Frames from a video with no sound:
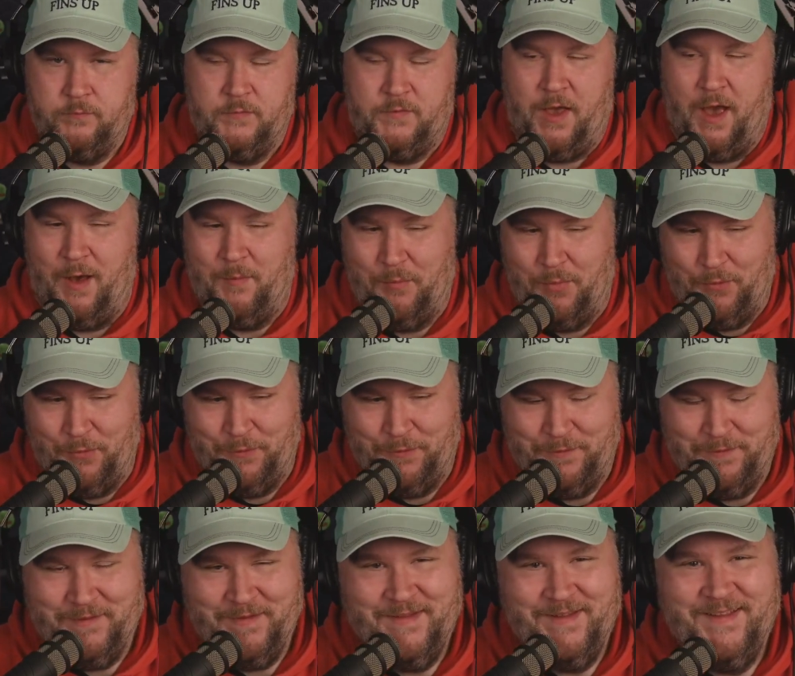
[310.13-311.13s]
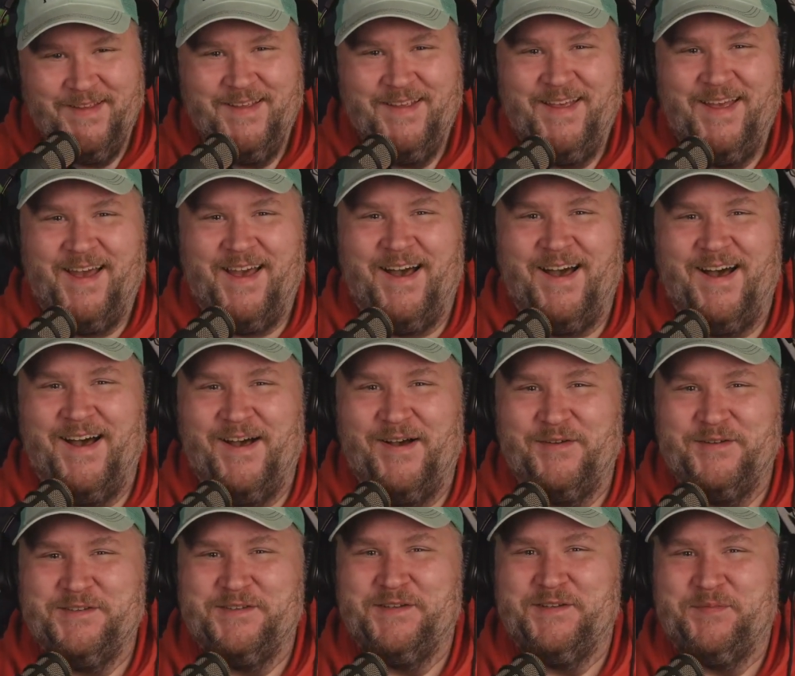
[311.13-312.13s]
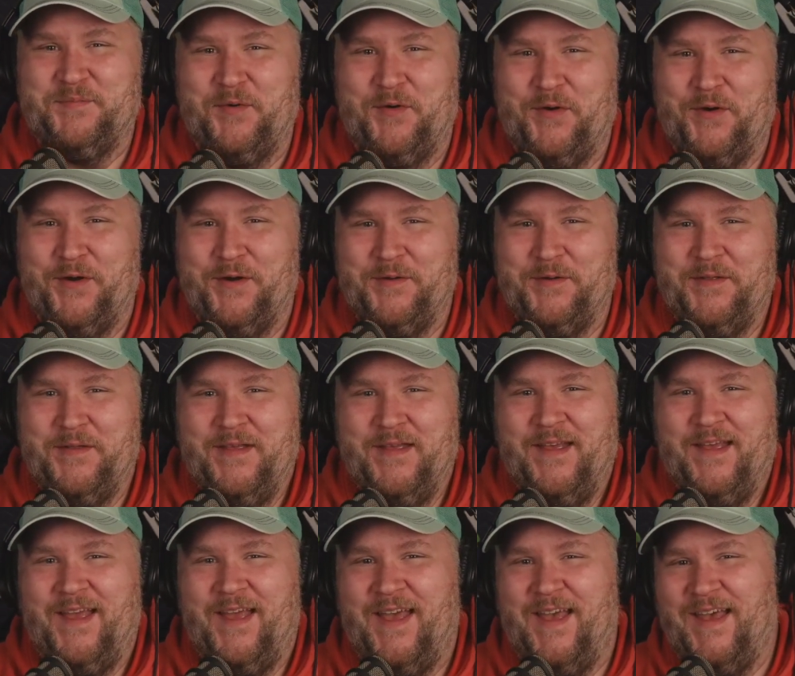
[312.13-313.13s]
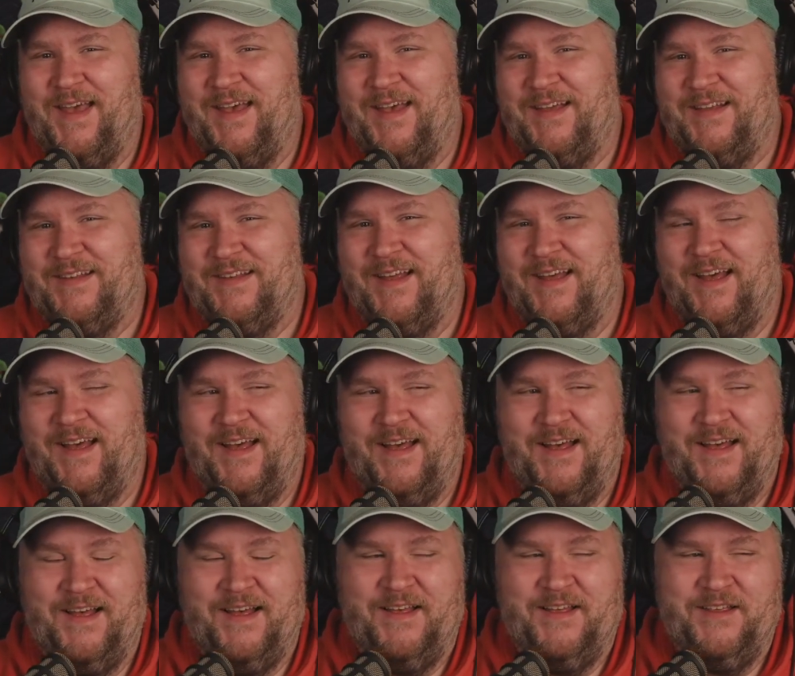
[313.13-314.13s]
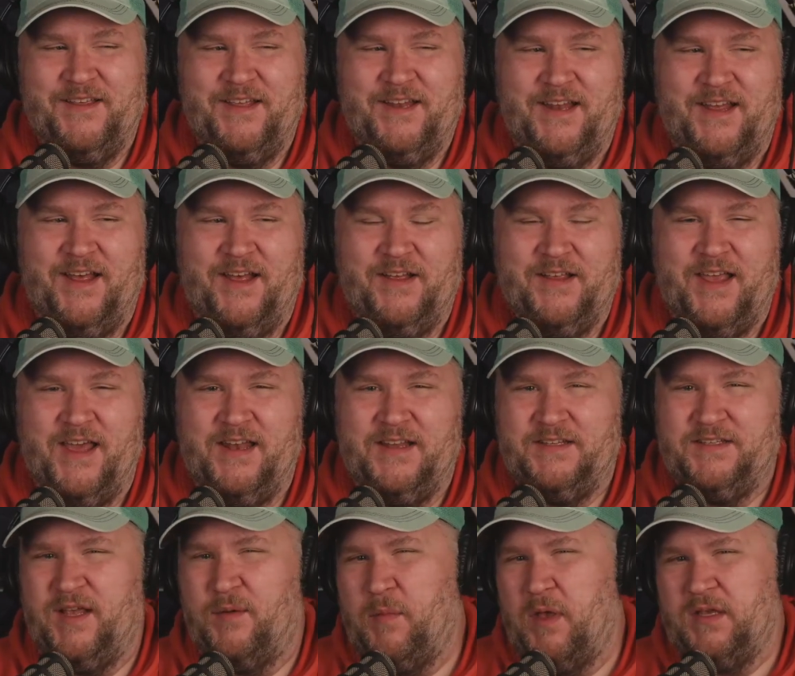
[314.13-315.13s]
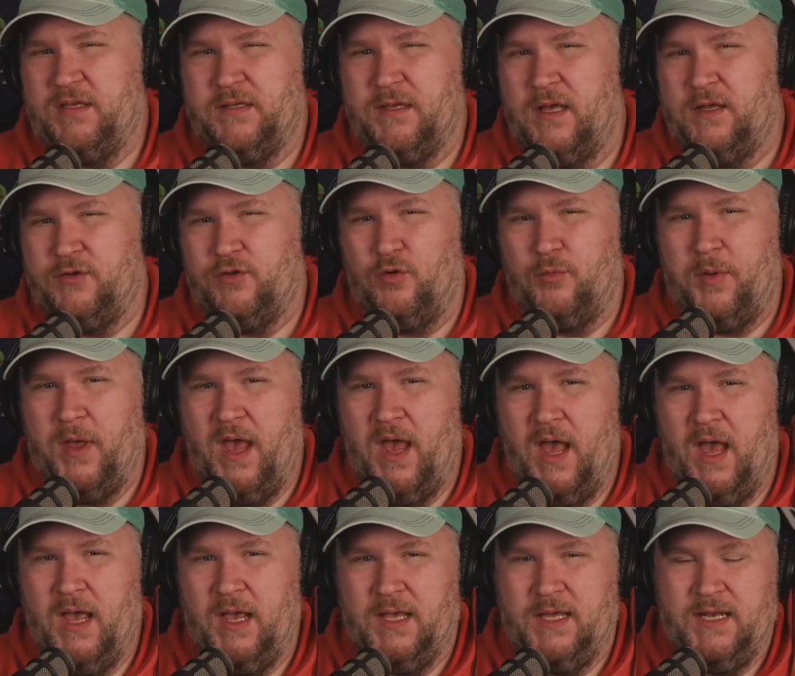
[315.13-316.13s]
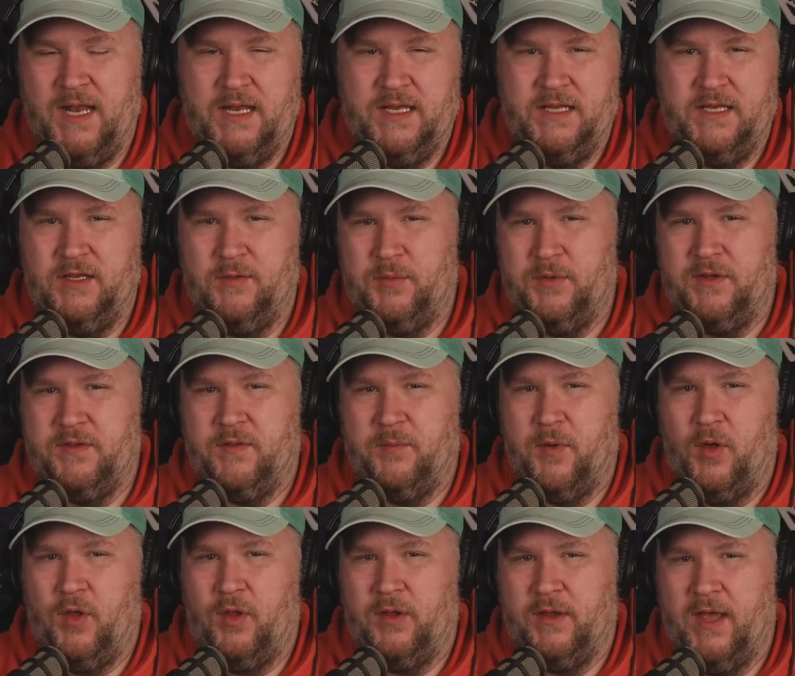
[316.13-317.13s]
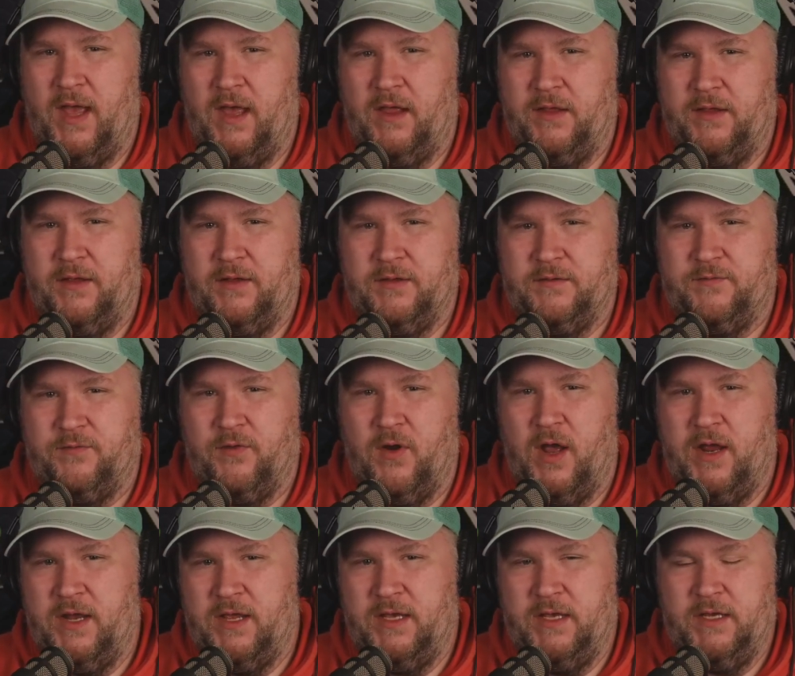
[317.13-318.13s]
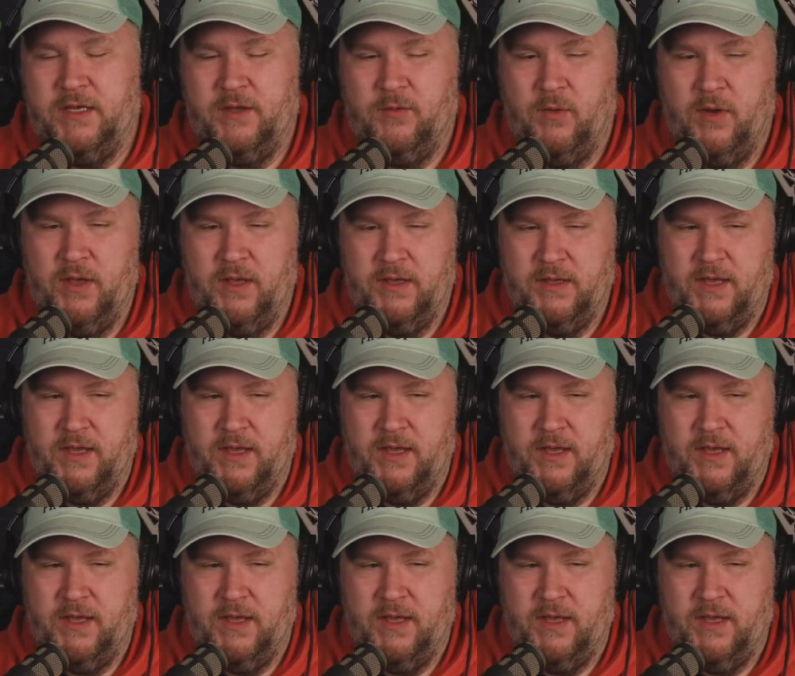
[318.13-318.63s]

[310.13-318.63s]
got born. Uh, was just born, and uh, you know, I kind of set my schedule back, and I need to be at the bowling alley on Friday anyway.